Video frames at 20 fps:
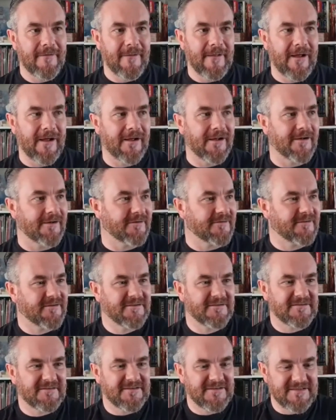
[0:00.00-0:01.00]
And
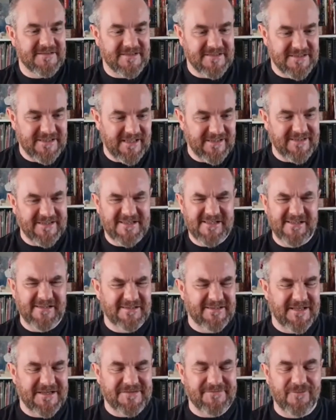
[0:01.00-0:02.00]
there's like this little
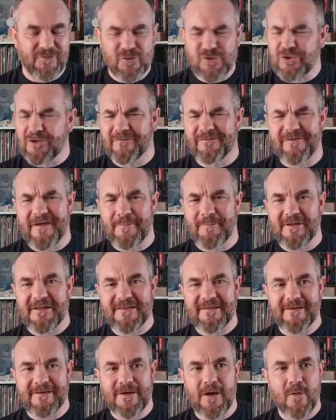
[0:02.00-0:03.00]
dysfunctional family
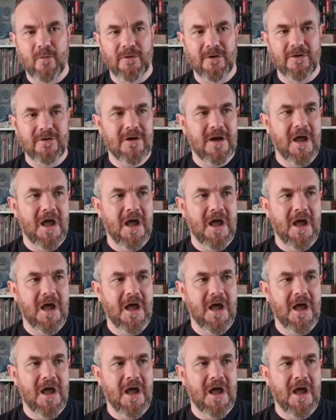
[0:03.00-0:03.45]
thing going on,